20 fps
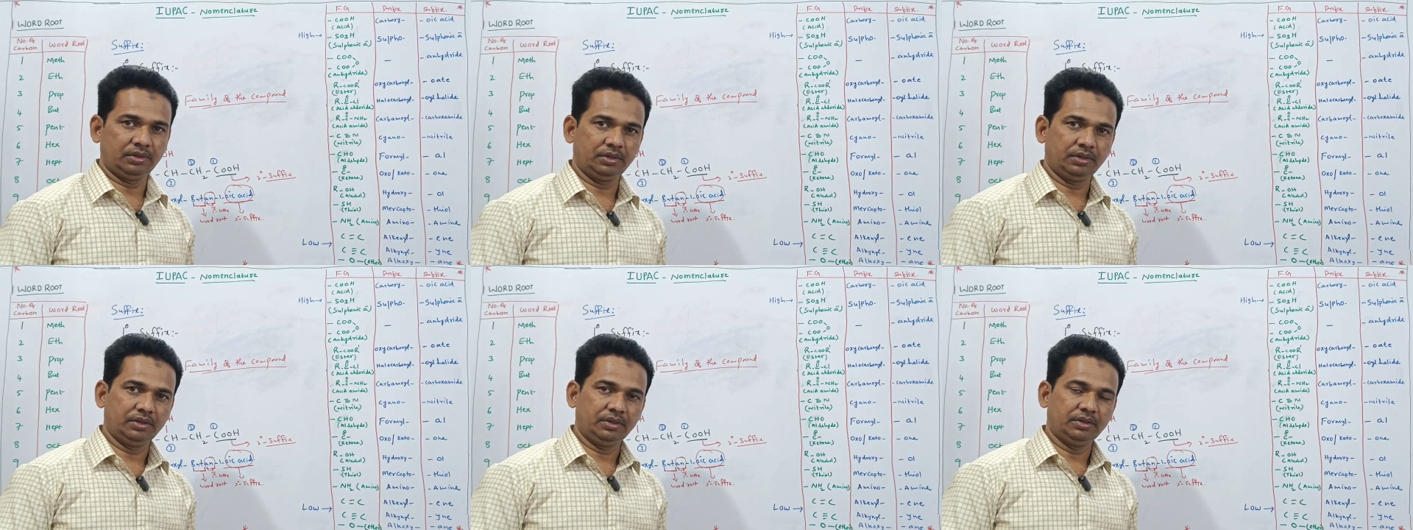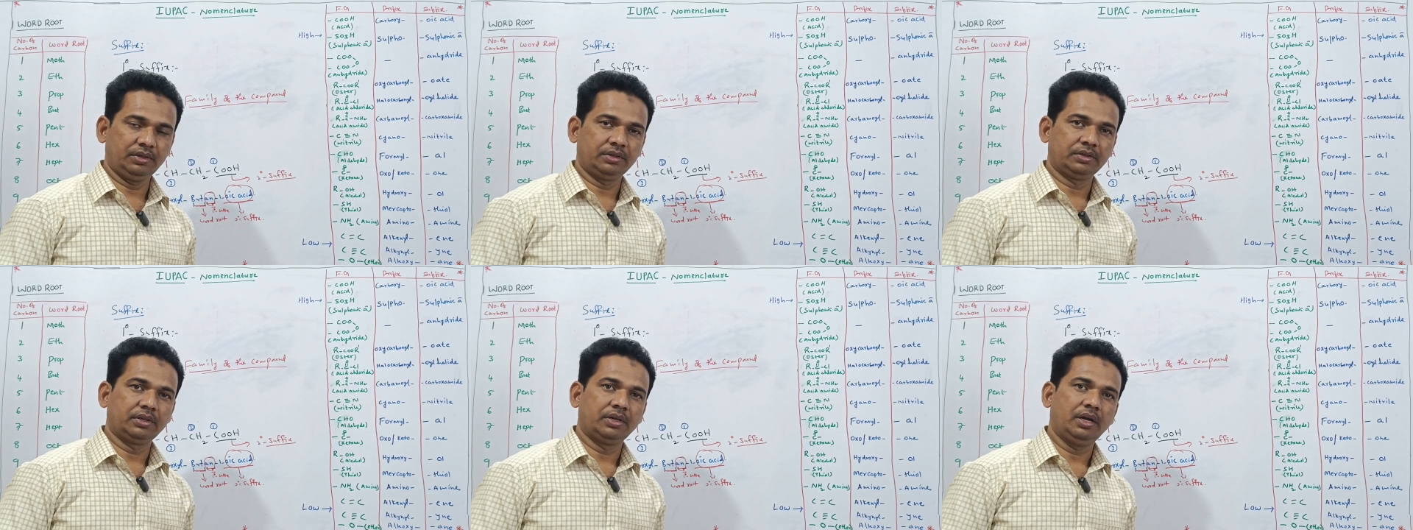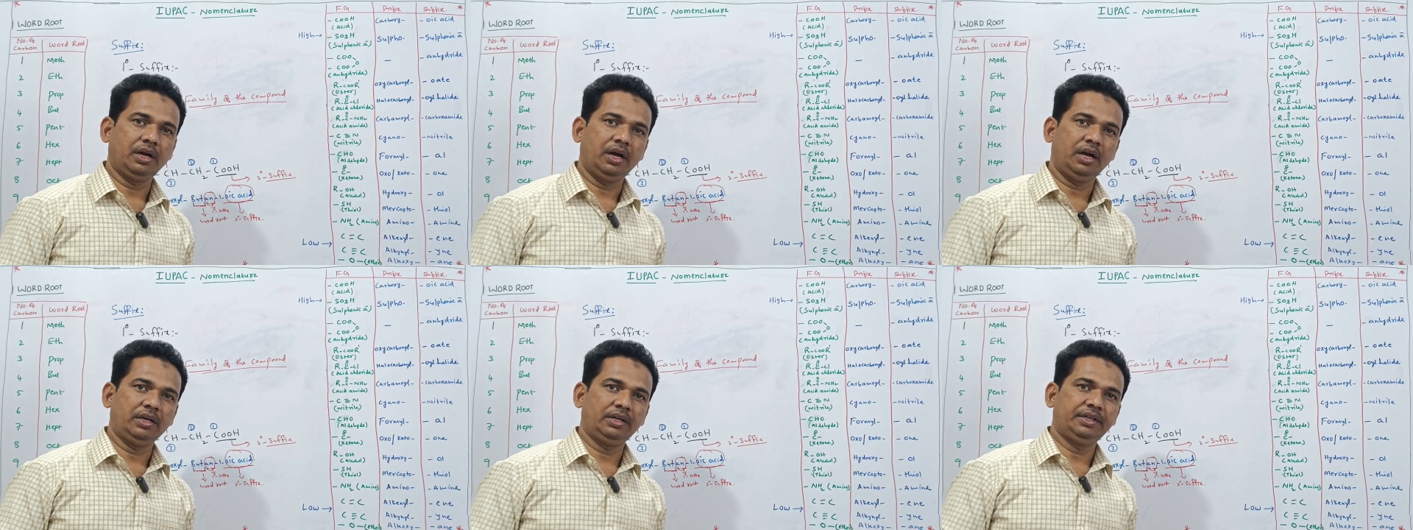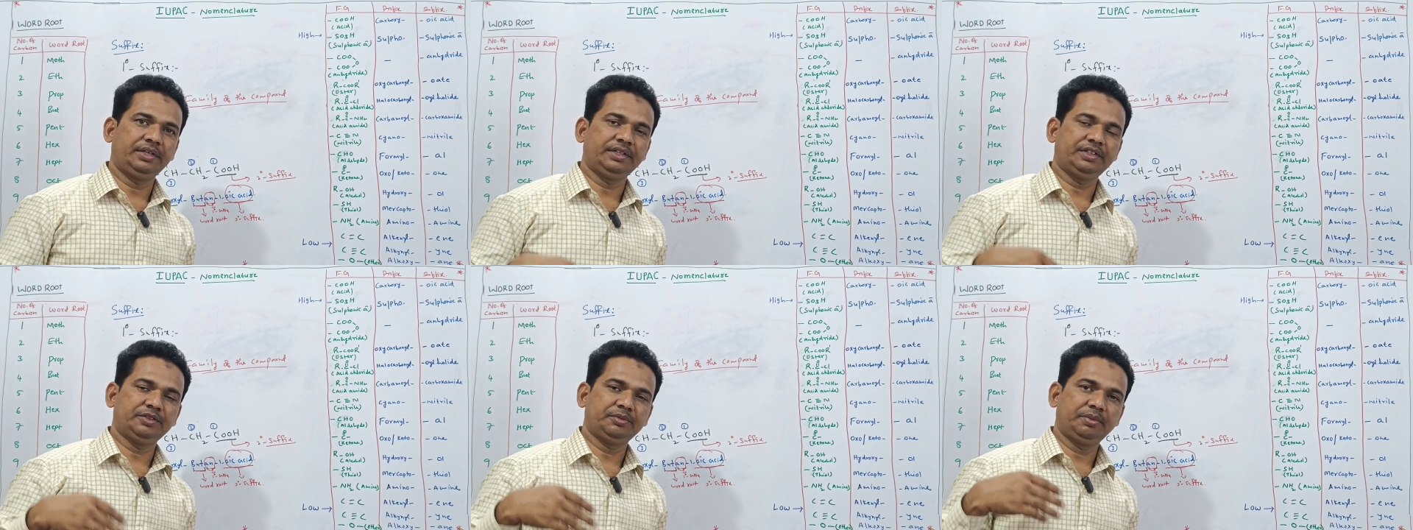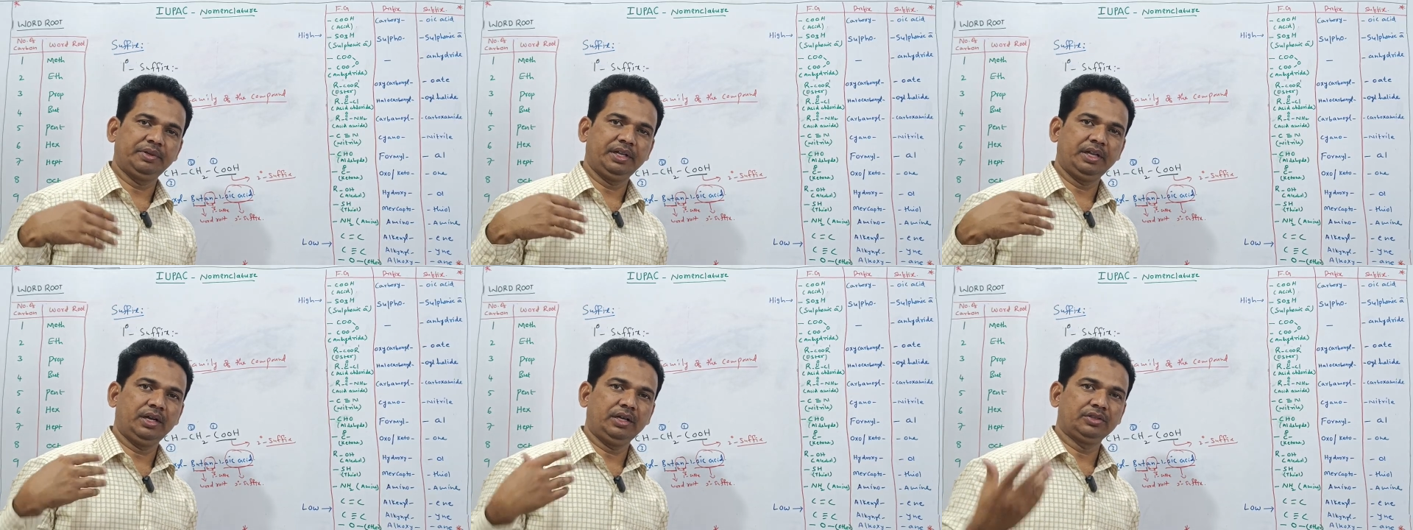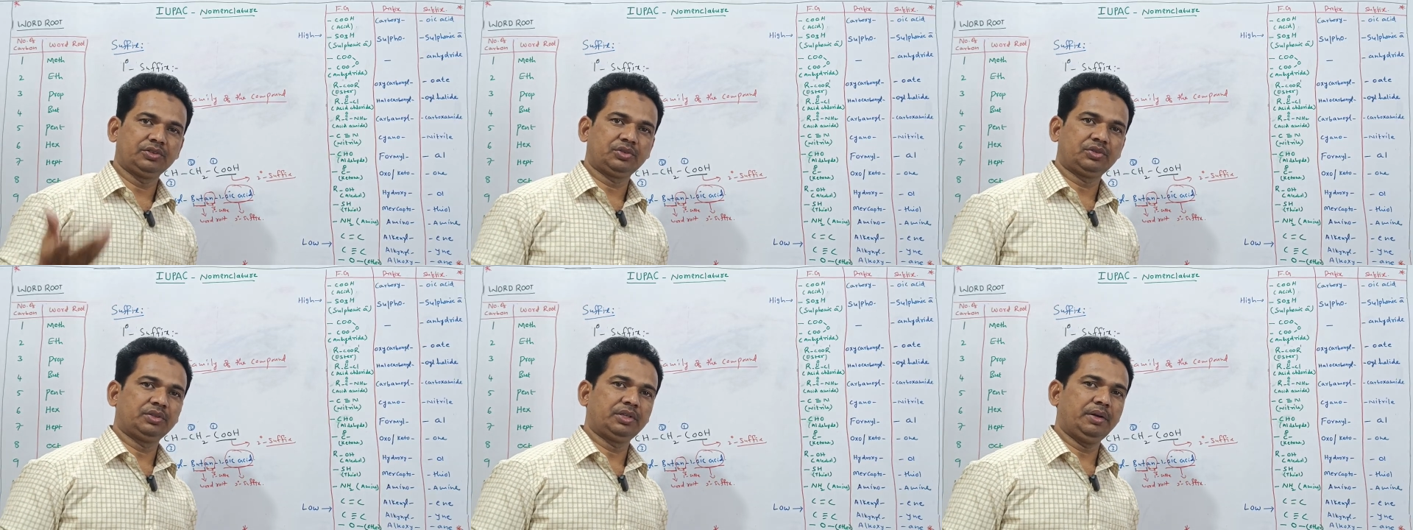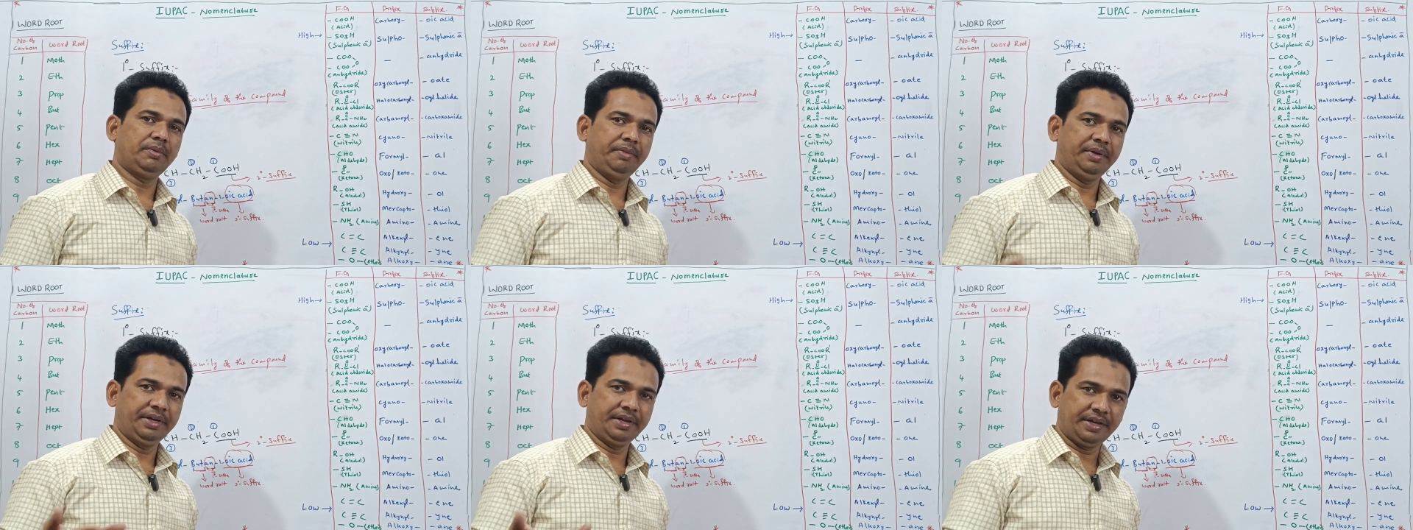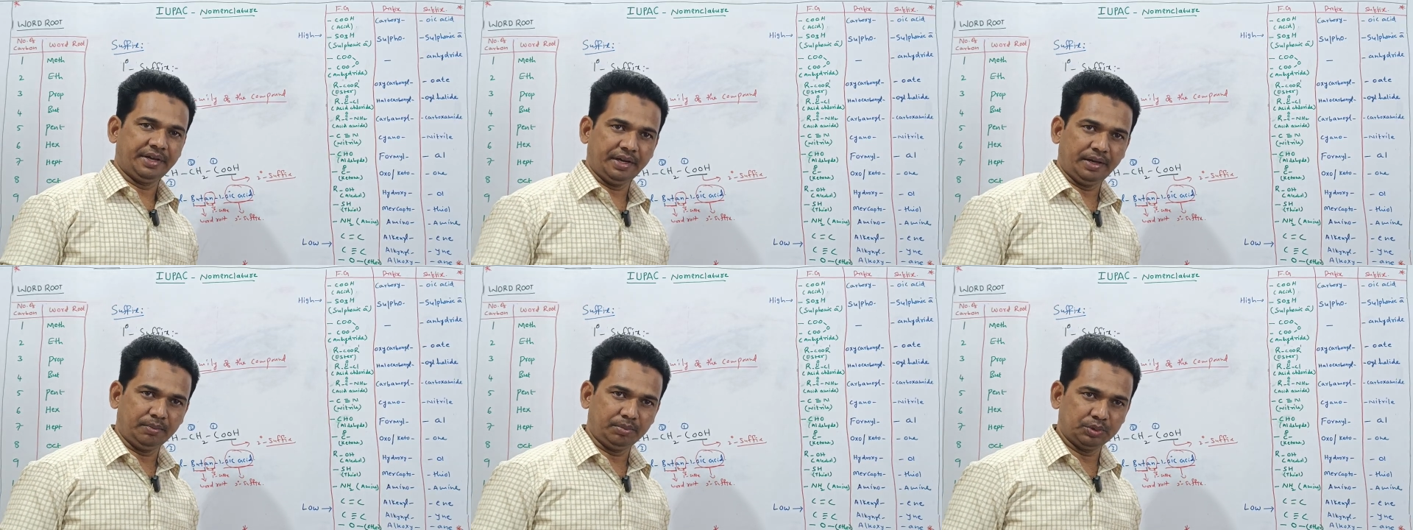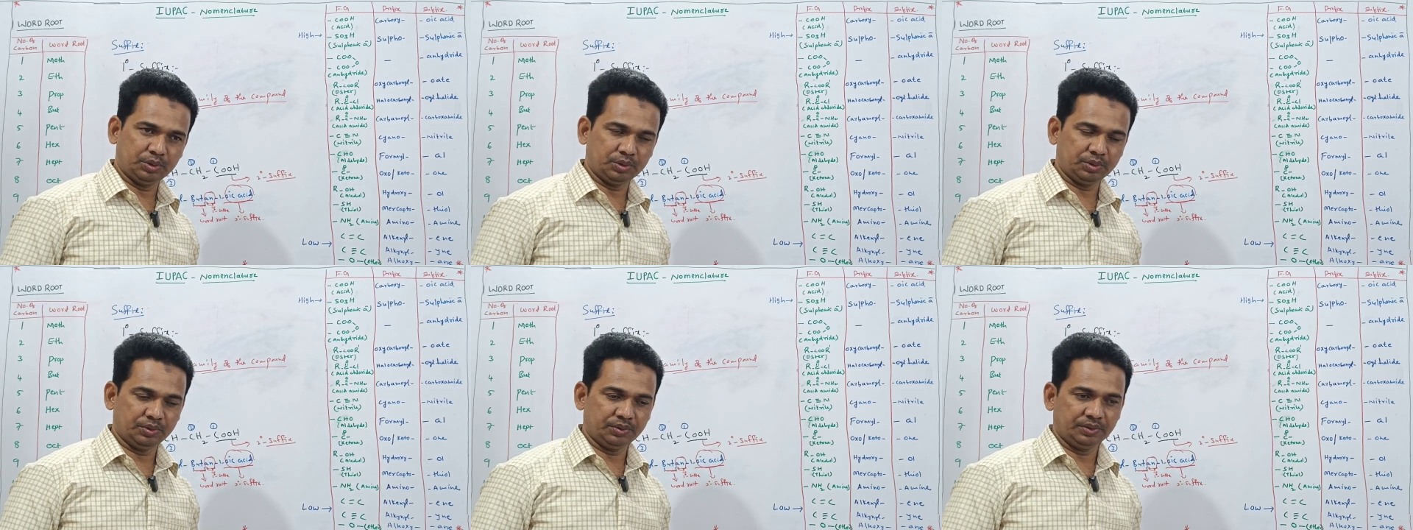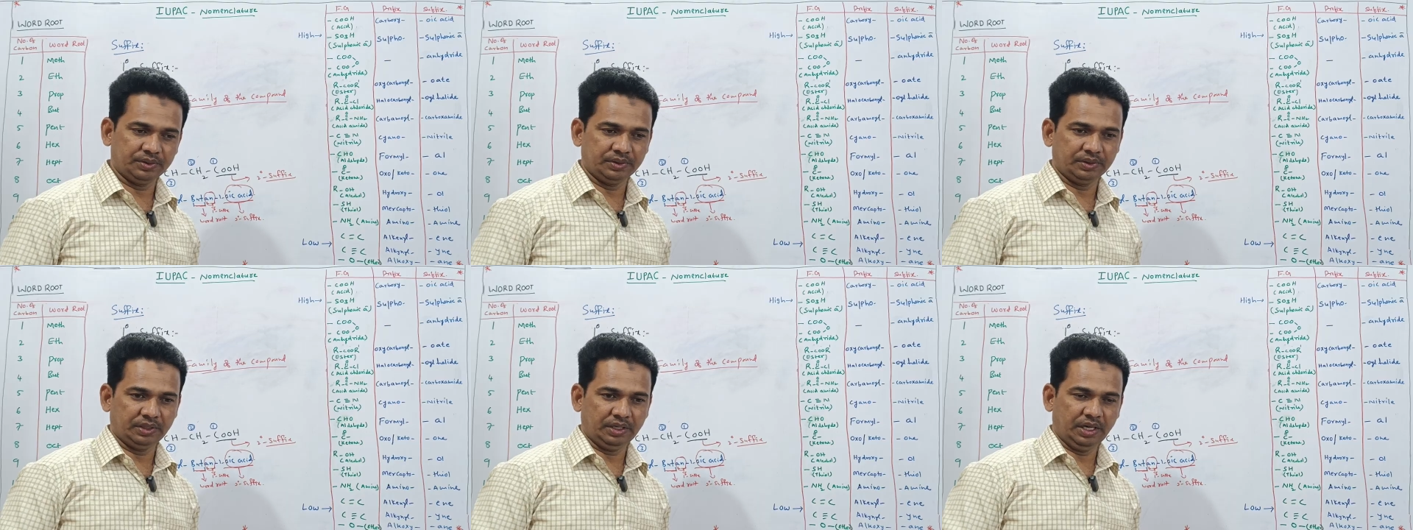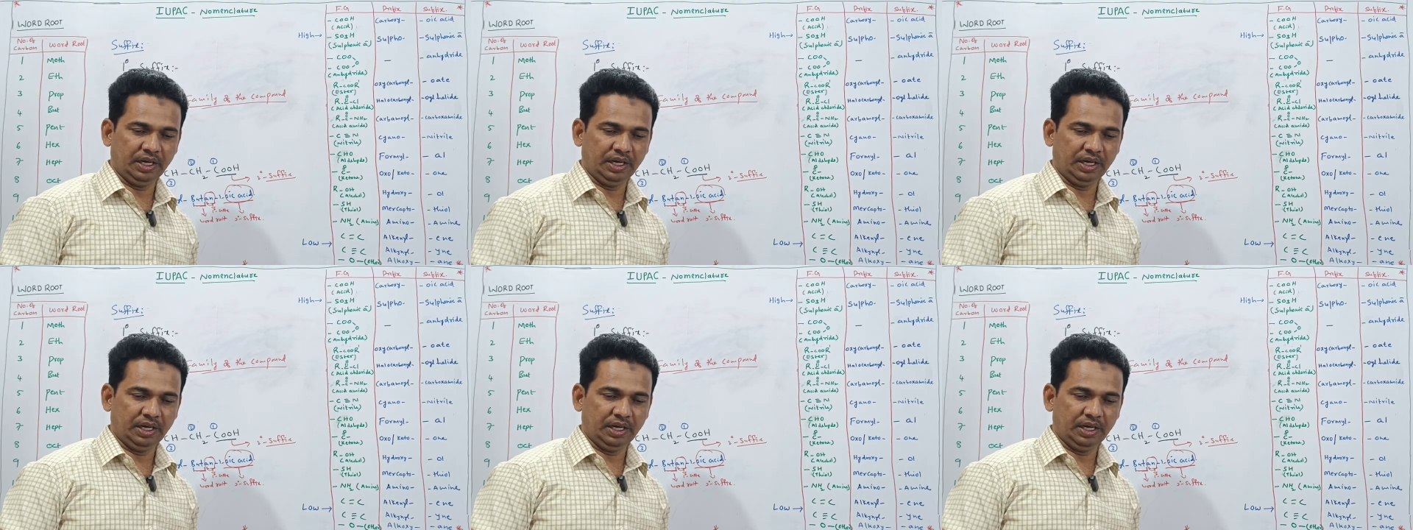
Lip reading: or it is belongs to the mercapto,